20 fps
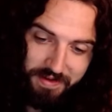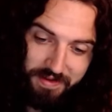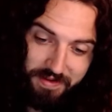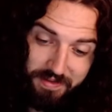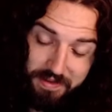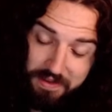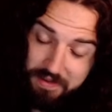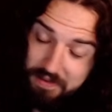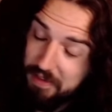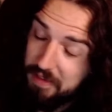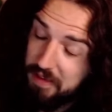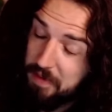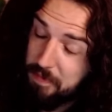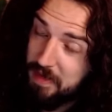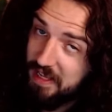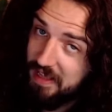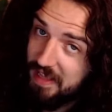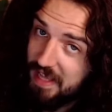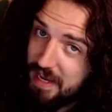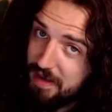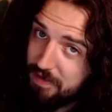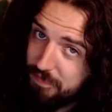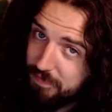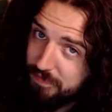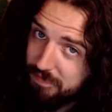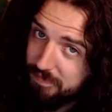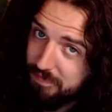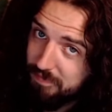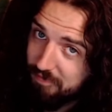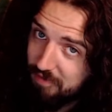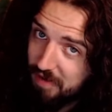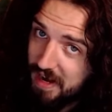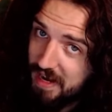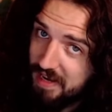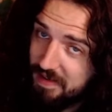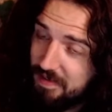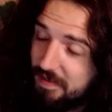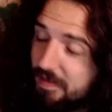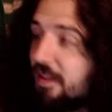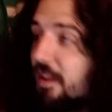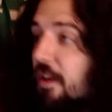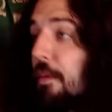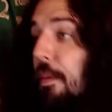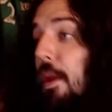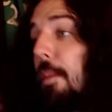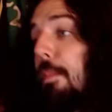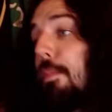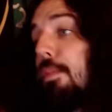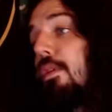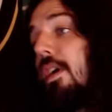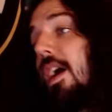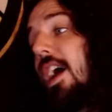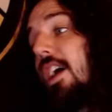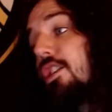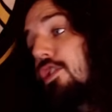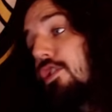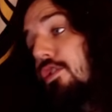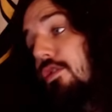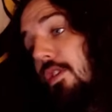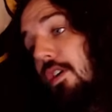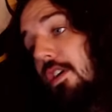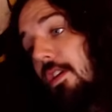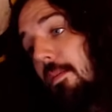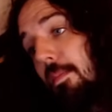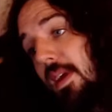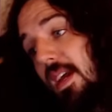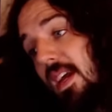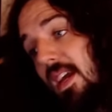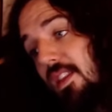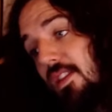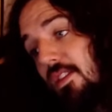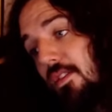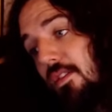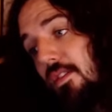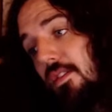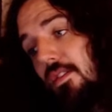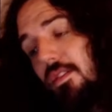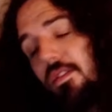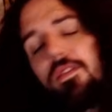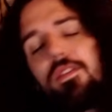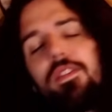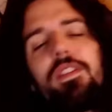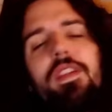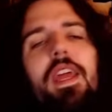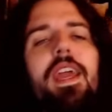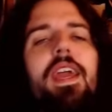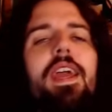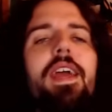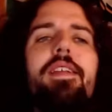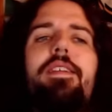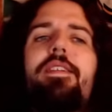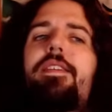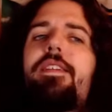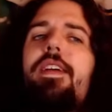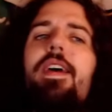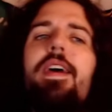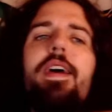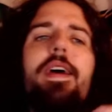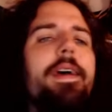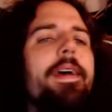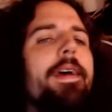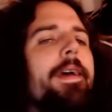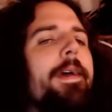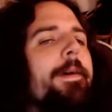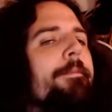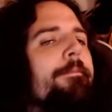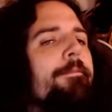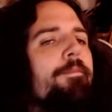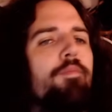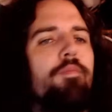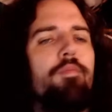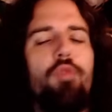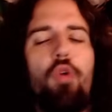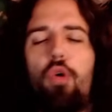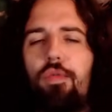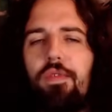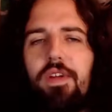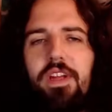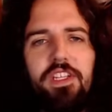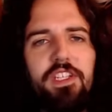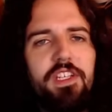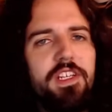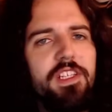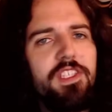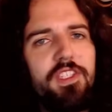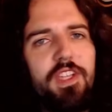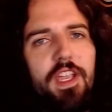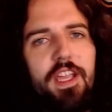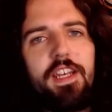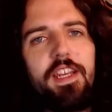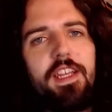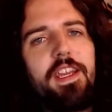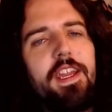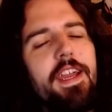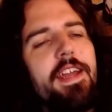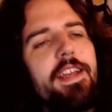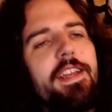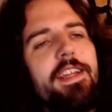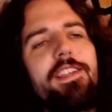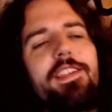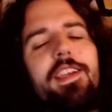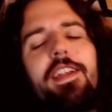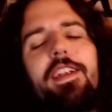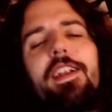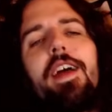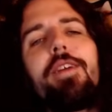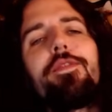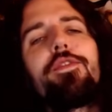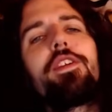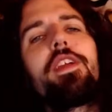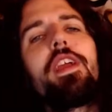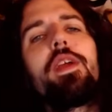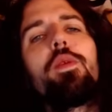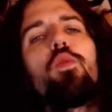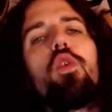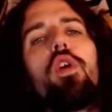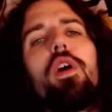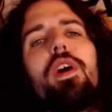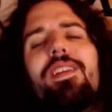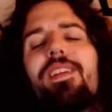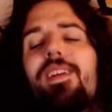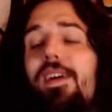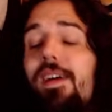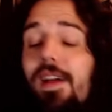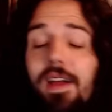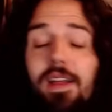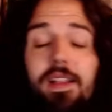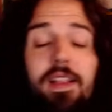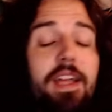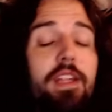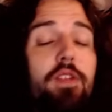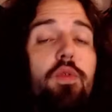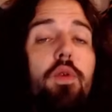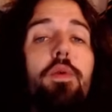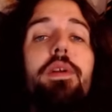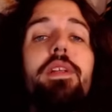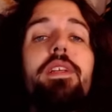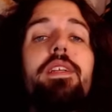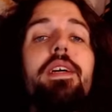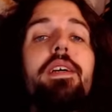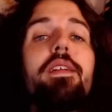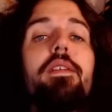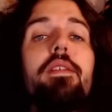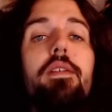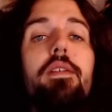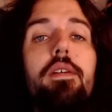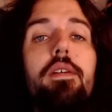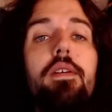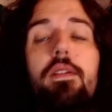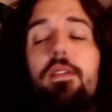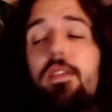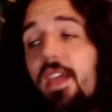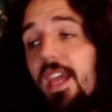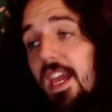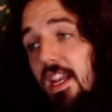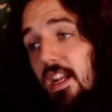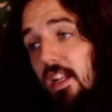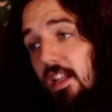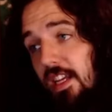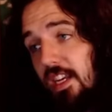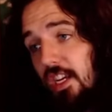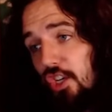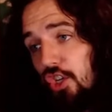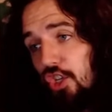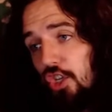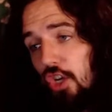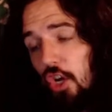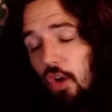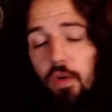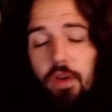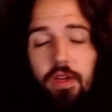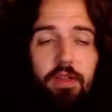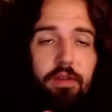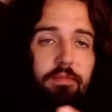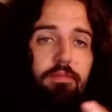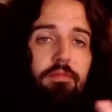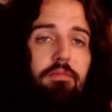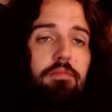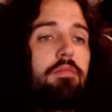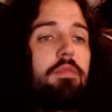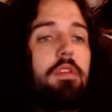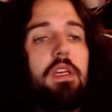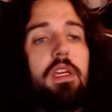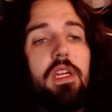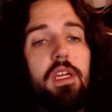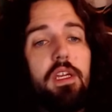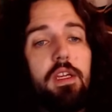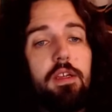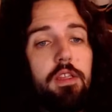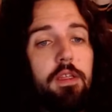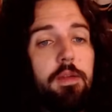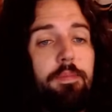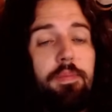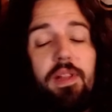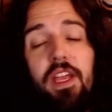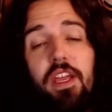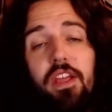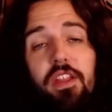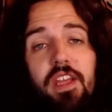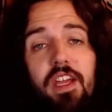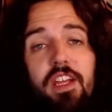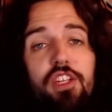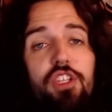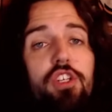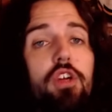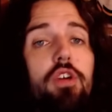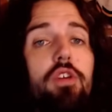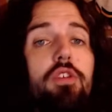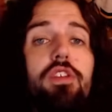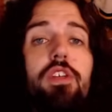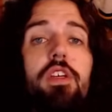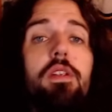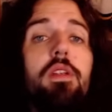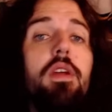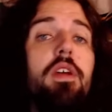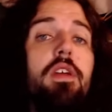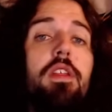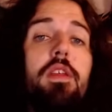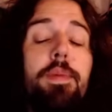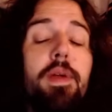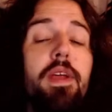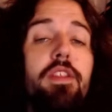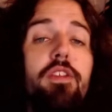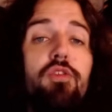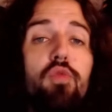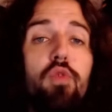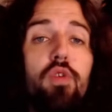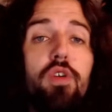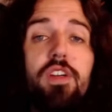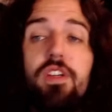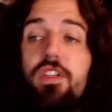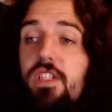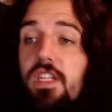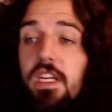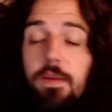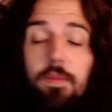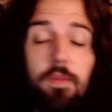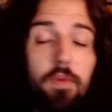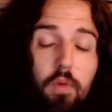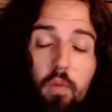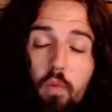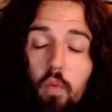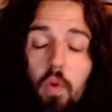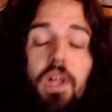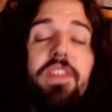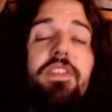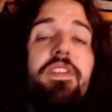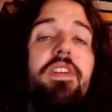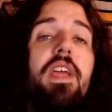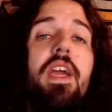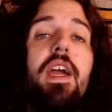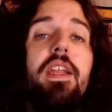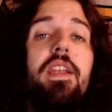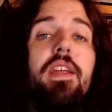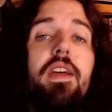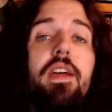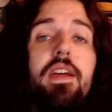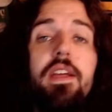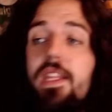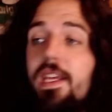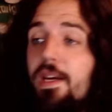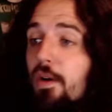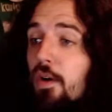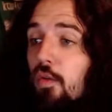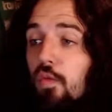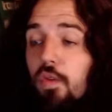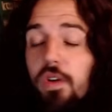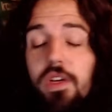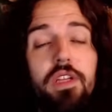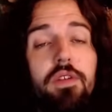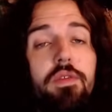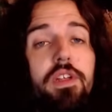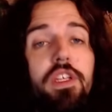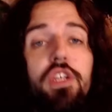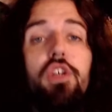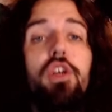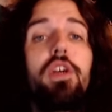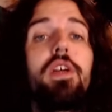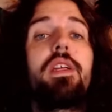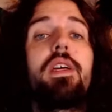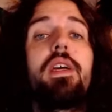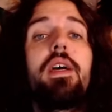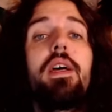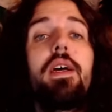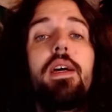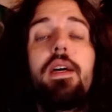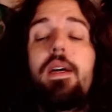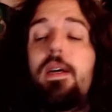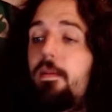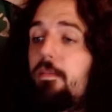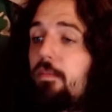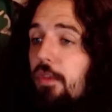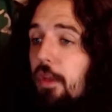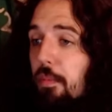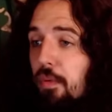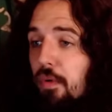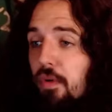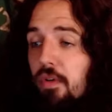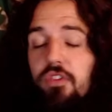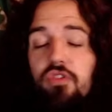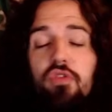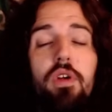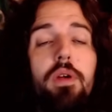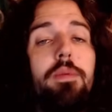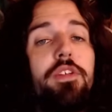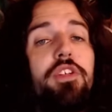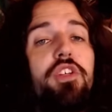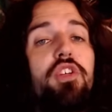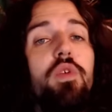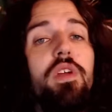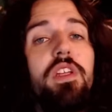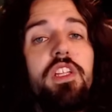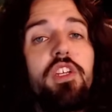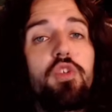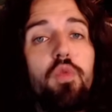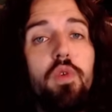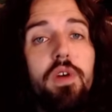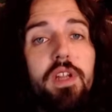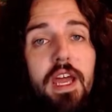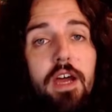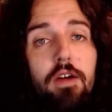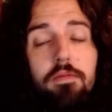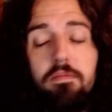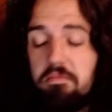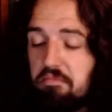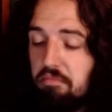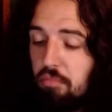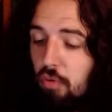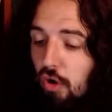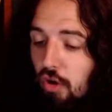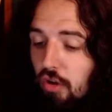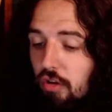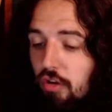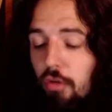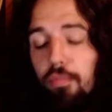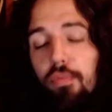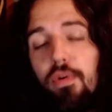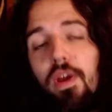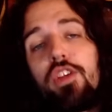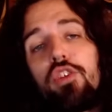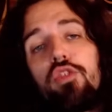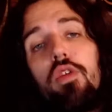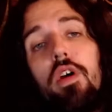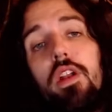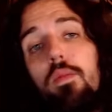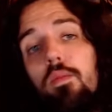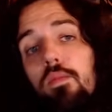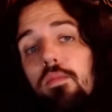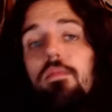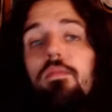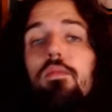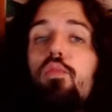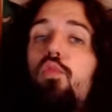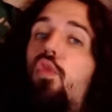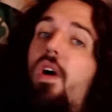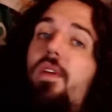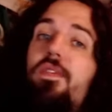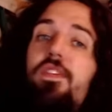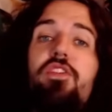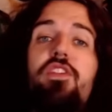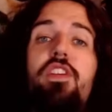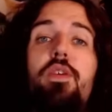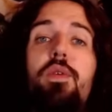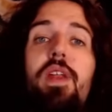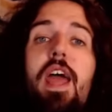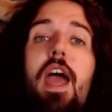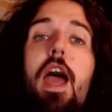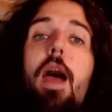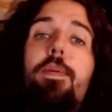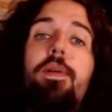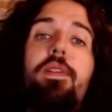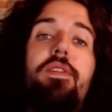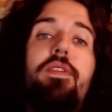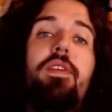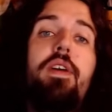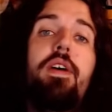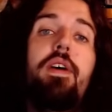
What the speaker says: There's a little bit of life, right? A little bit of pressure on the Panthers, and Maurice can say it again. He said it after Game 1. I liked what we did. The analytics show it. The play on the ice shows it. The Panthers were a good team, once again. They were really, really good. The Bruins were able to squeak this one out, put a little pressure on them. We'll have to see what happens.